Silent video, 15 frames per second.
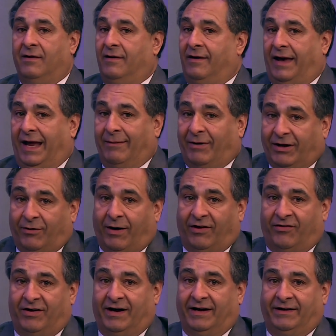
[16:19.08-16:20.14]
Anybody who
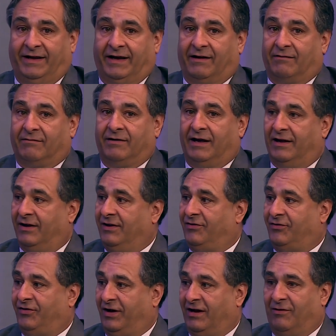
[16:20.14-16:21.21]
has an idea, it's,